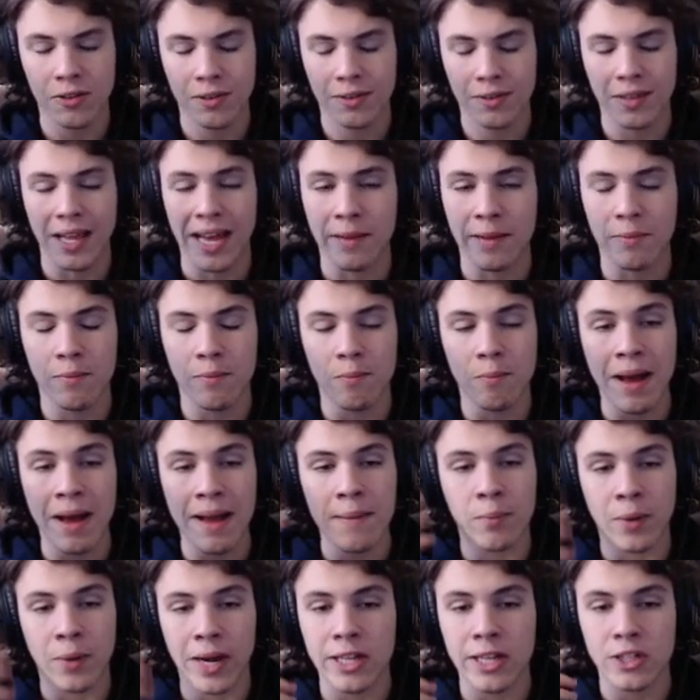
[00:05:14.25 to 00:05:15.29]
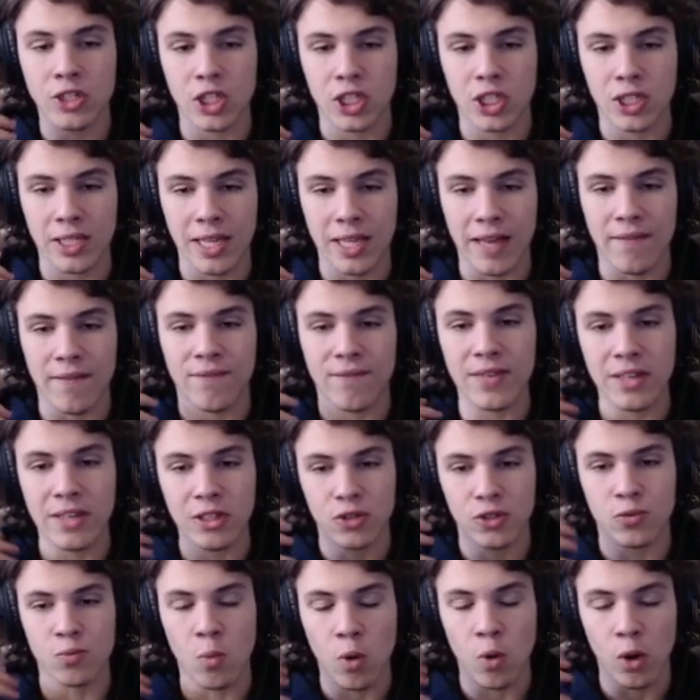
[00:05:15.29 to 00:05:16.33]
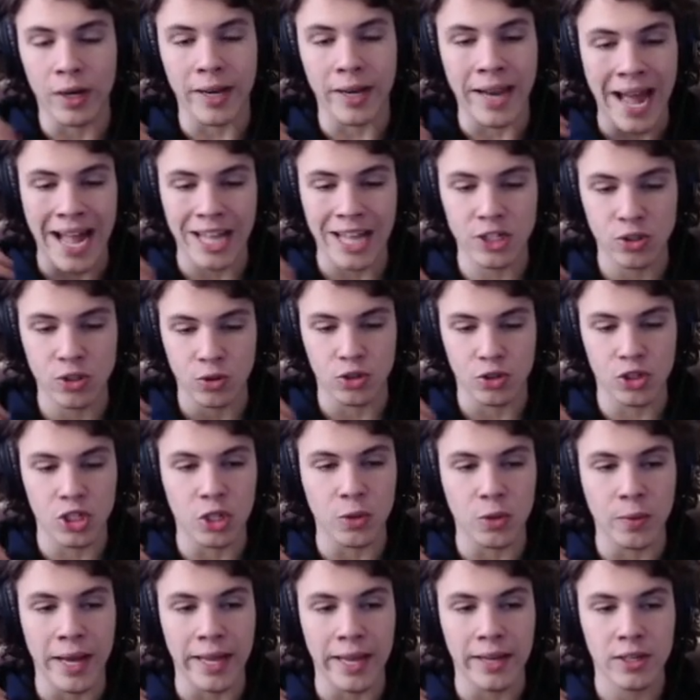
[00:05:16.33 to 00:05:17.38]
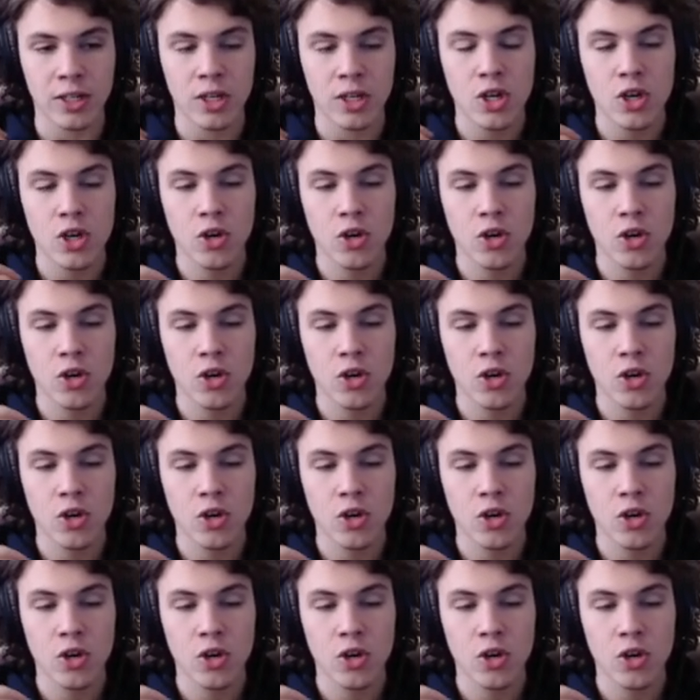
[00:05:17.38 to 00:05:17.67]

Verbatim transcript: like, my brain just feels more natural to it